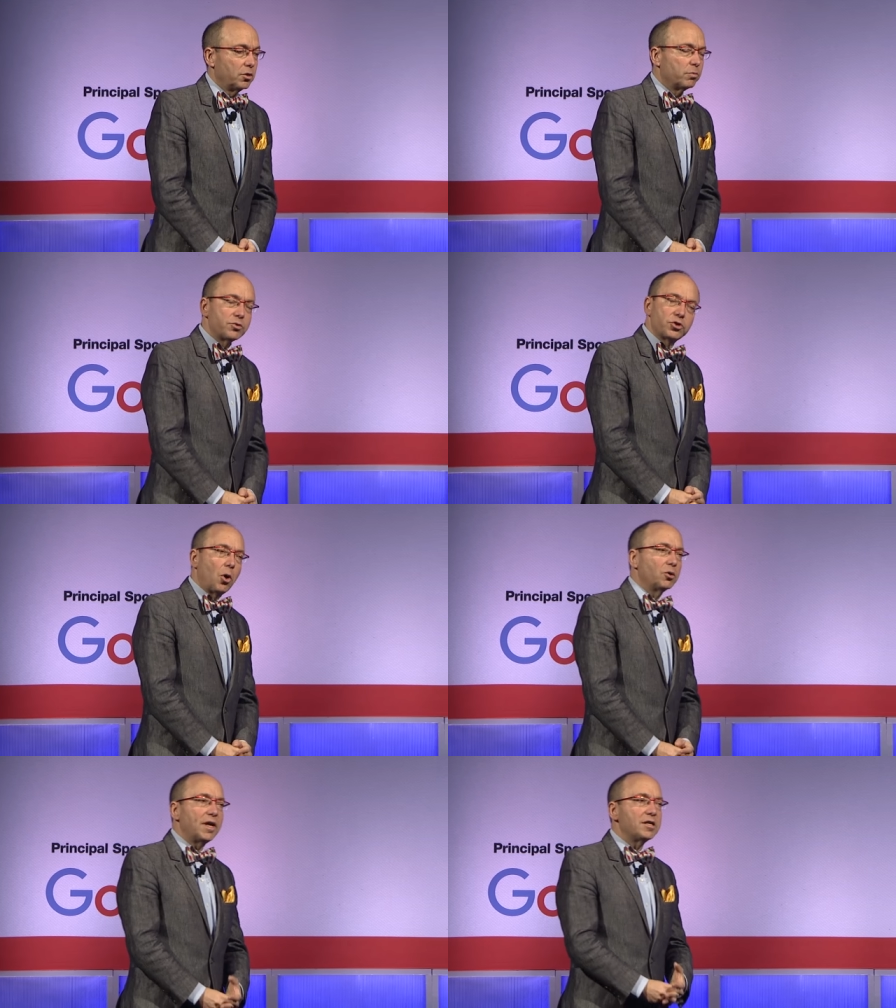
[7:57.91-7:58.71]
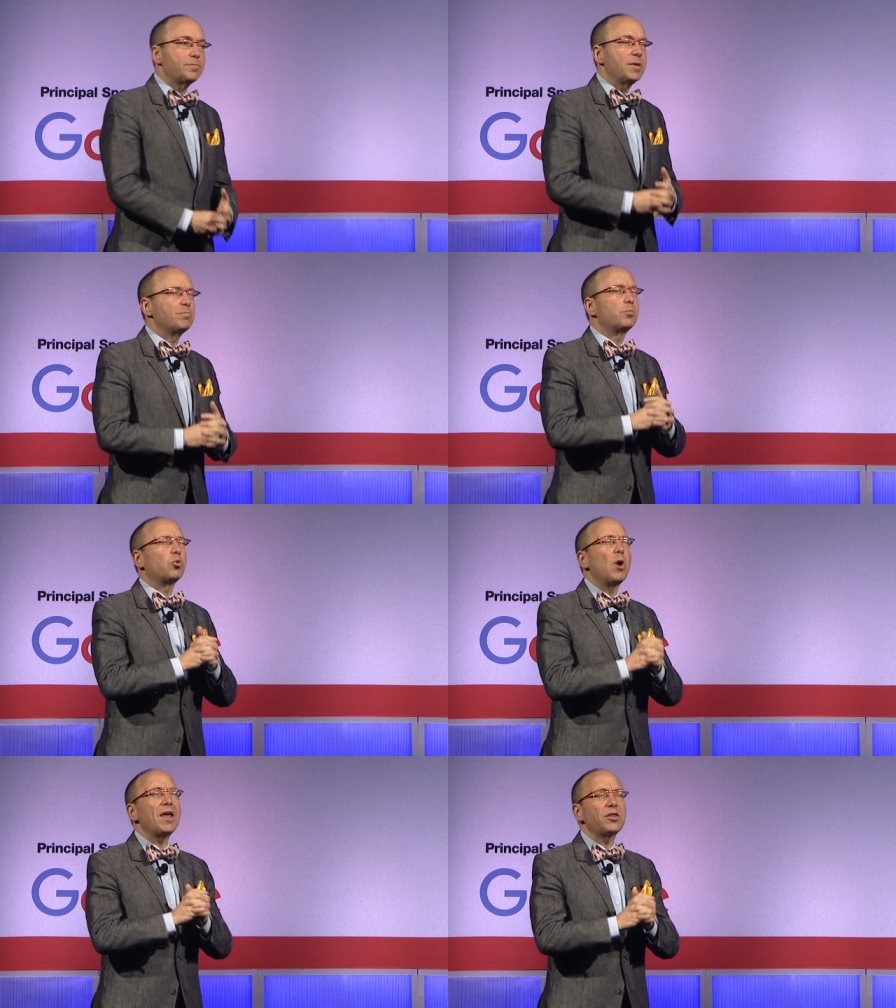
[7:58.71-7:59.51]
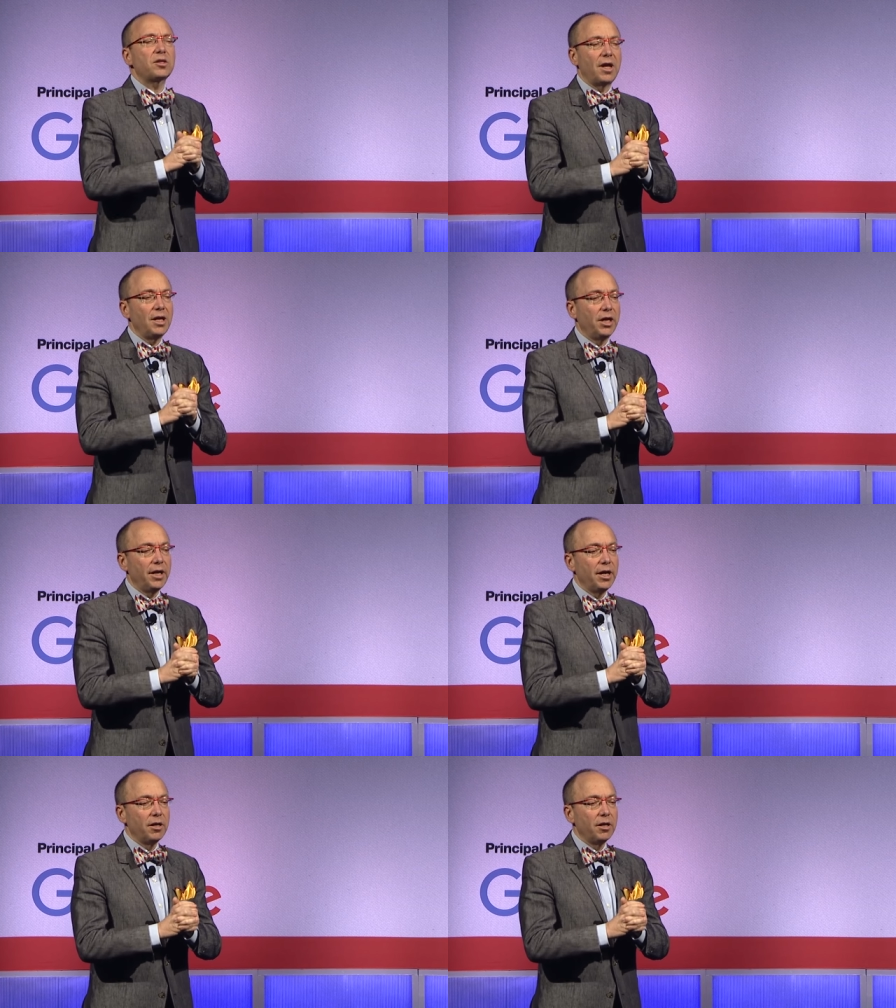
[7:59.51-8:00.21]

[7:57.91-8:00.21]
The result has been breathtaking